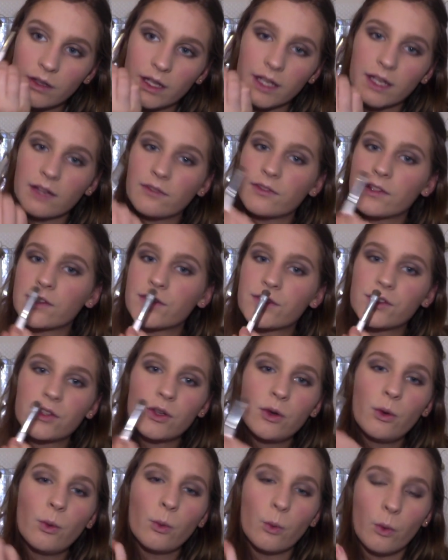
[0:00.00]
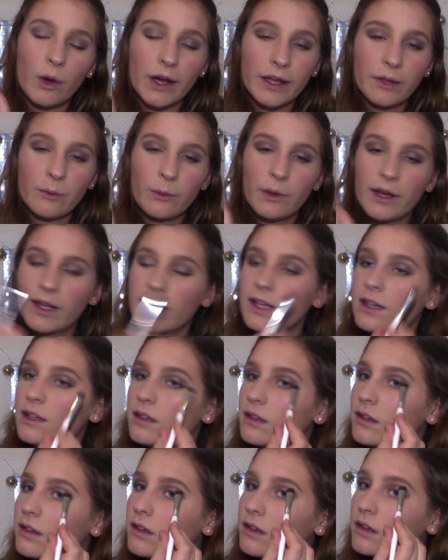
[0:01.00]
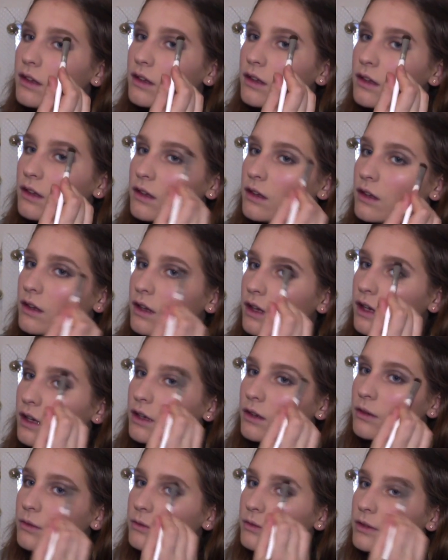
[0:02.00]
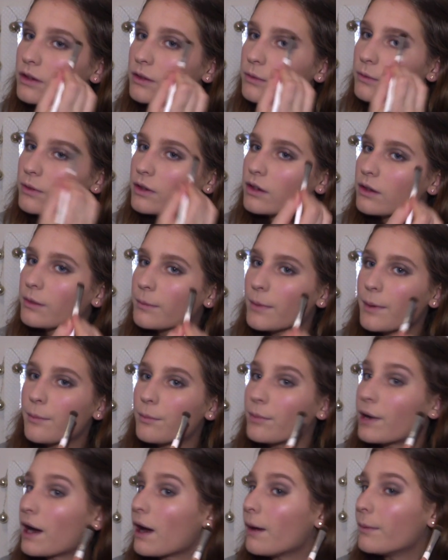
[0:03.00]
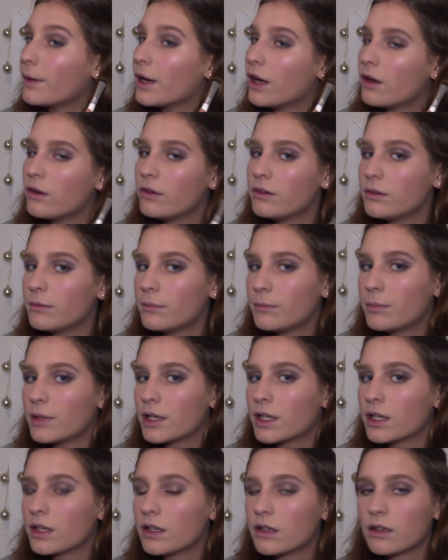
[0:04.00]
if it's too white, I don't really want brow bone, but,